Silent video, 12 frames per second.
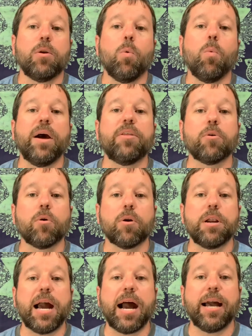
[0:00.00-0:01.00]
whether or
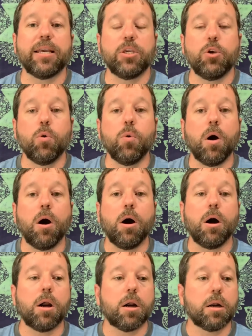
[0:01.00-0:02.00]
not
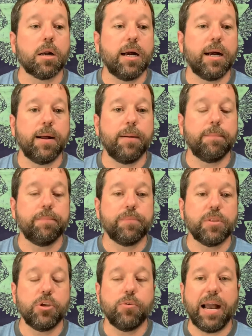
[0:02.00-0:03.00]

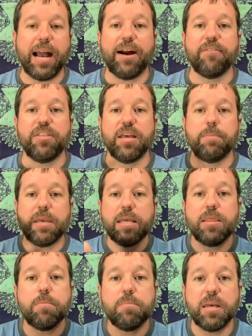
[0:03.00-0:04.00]
you have them
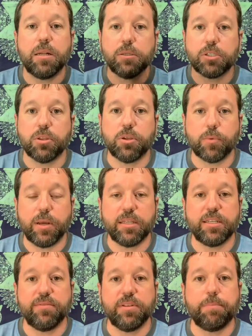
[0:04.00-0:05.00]
in the middle, so they're
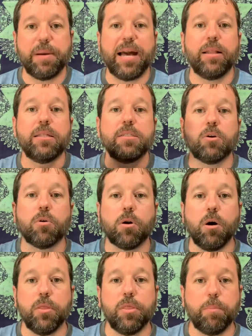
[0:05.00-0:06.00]
relatively balanced, or
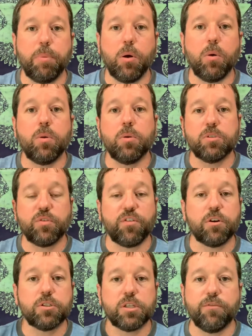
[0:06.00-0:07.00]
on the poles,
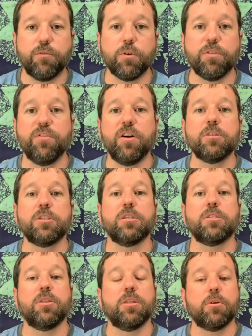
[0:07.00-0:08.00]
first and fourth function,
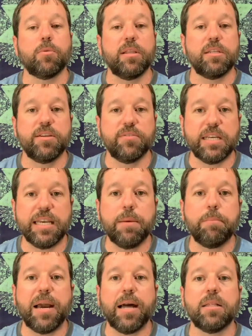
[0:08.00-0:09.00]
so that they're relatively
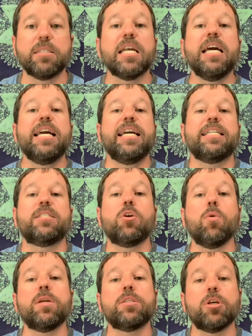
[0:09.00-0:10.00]
imbalanced, it's
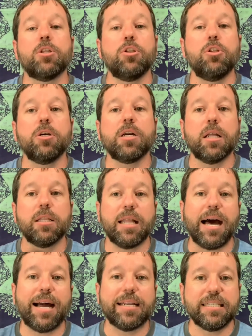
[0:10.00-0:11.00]
going to look a
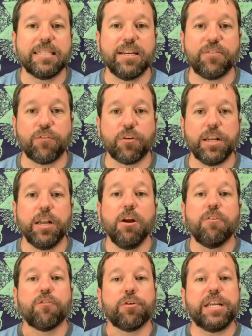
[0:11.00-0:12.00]
lot different
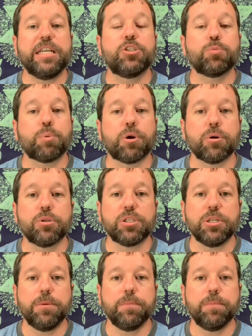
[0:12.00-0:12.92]
for each person.